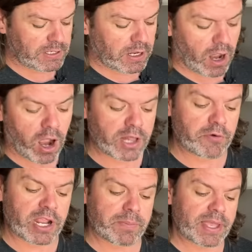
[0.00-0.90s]
I highly
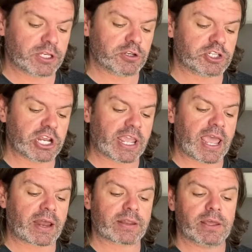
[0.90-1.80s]
recommend you check
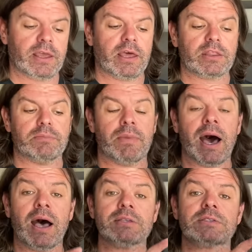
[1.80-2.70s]
out the
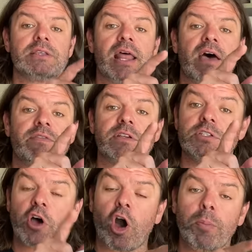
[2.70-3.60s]
masks that have the
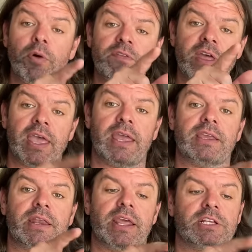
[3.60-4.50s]
top of the head
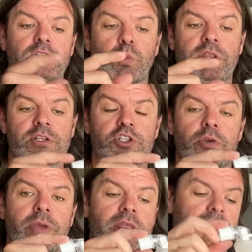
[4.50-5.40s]
connection where the
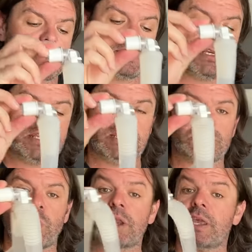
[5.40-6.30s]
tube connects. This
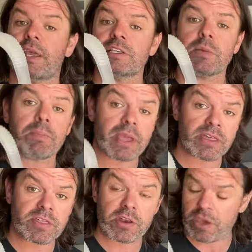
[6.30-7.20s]
one here is a
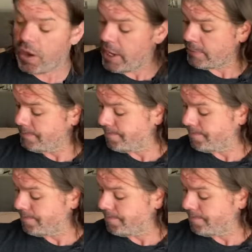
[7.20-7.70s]
P30i.